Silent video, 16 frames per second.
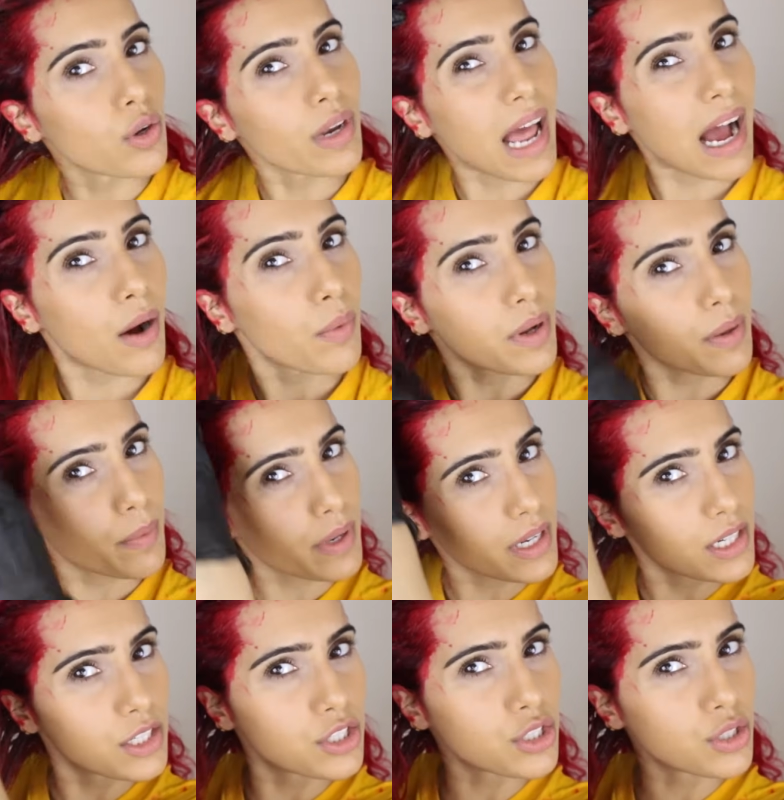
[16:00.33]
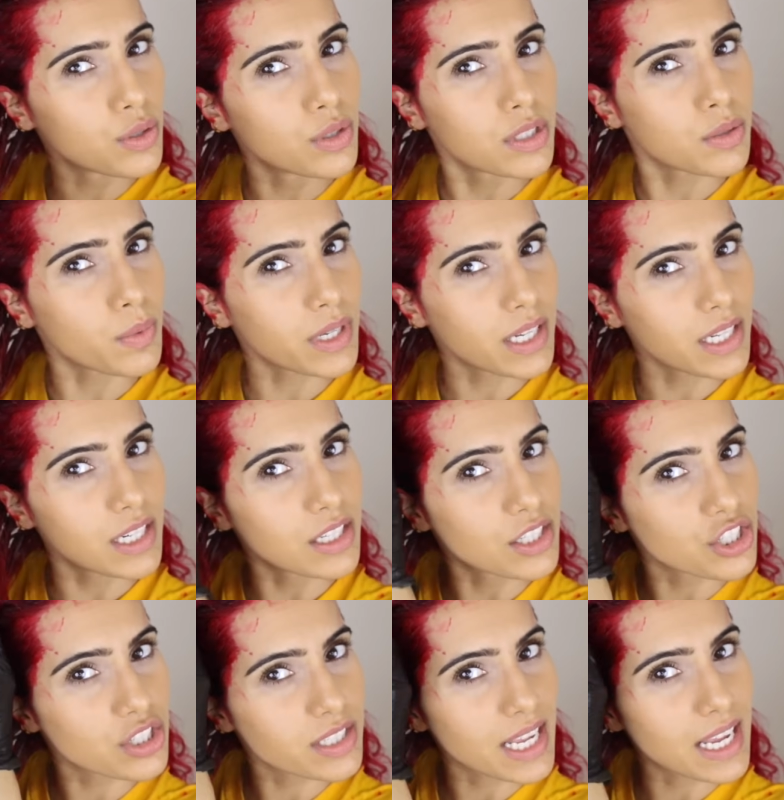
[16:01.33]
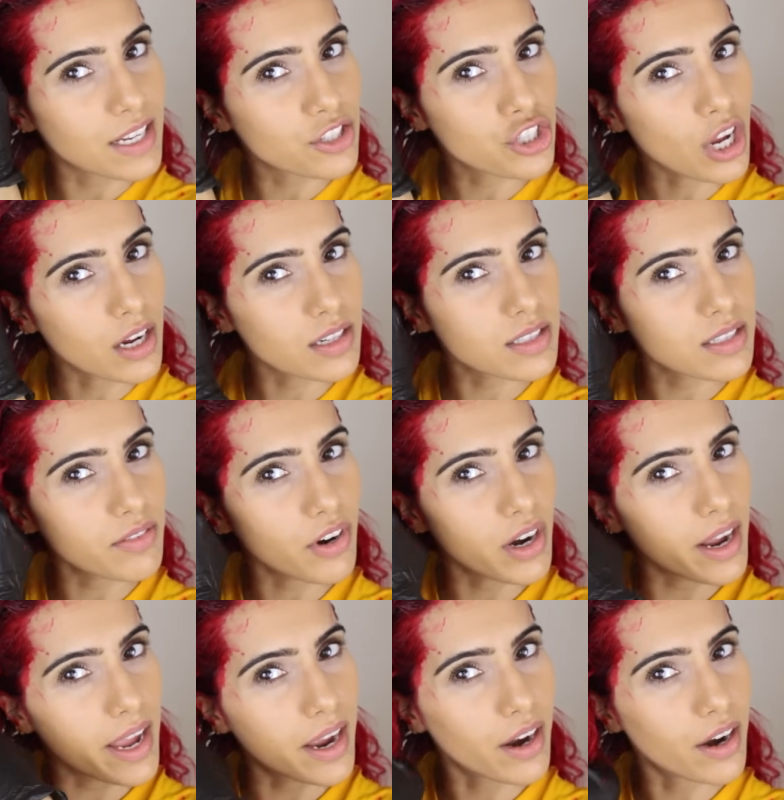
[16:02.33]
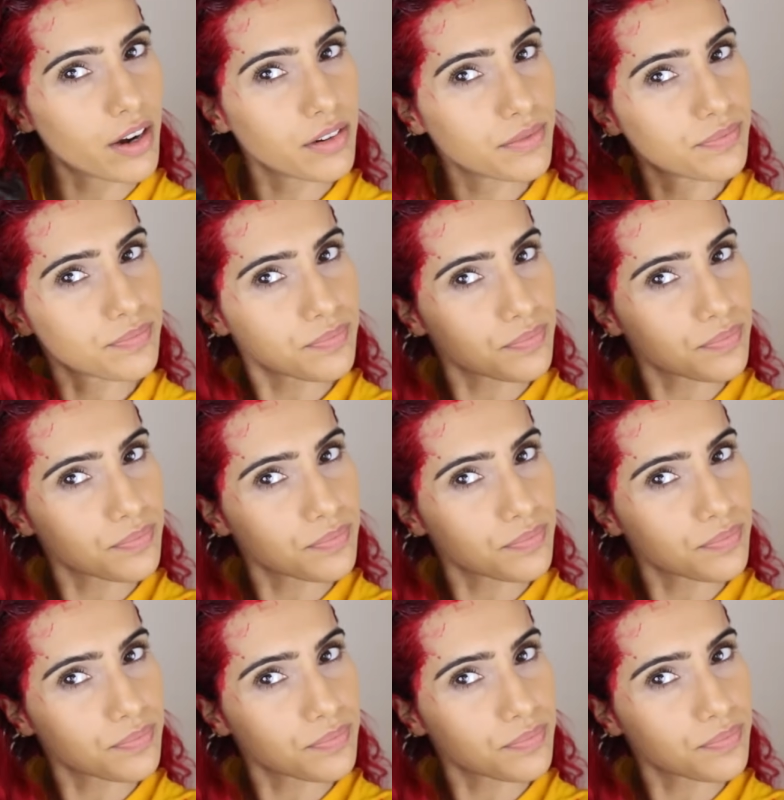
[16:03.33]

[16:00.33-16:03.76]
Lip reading: So now what we're gonna do is we're gonna just take chunks of our hair,